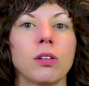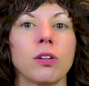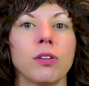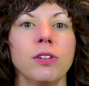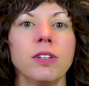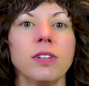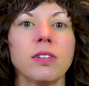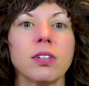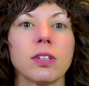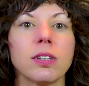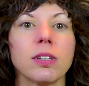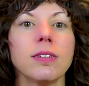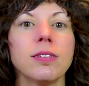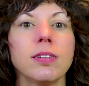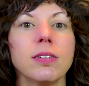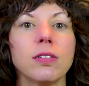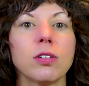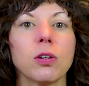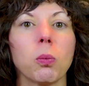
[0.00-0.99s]
Learning to
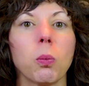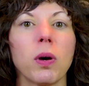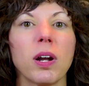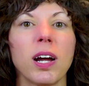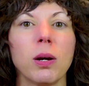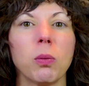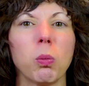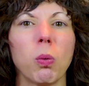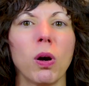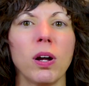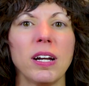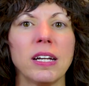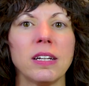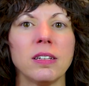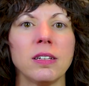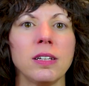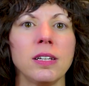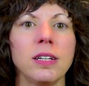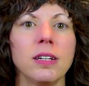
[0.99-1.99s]
listen to what I want
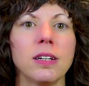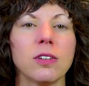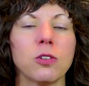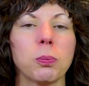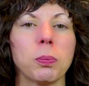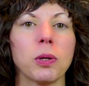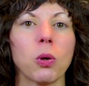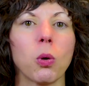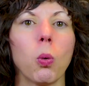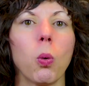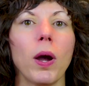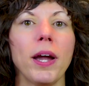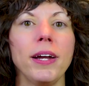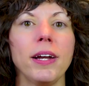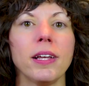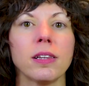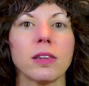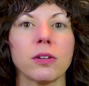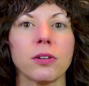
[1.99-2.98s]
and need has been
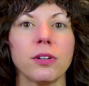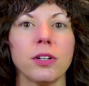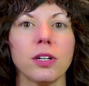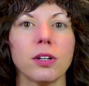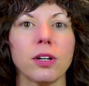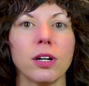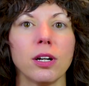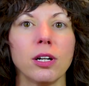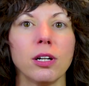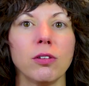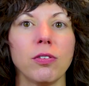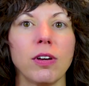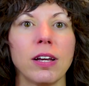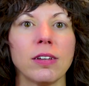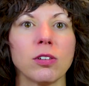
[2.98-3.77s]
quite a learning curve,